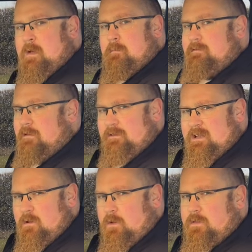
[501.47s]
but
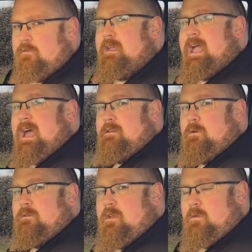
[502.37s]
definitely not three
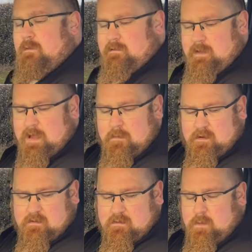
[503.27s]
adults, I would say,
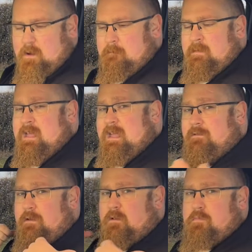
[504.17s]
because well, if
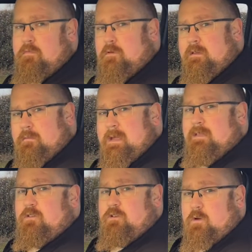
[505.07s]
they're as broad as me
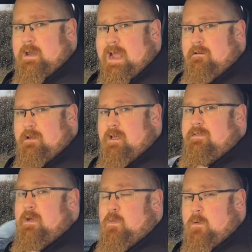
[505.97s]
in the shoulder area,
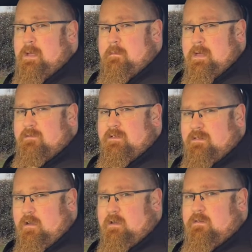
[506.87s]
there will be a bit of a
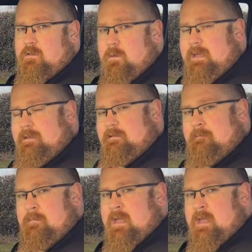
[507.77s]
tight squeeze.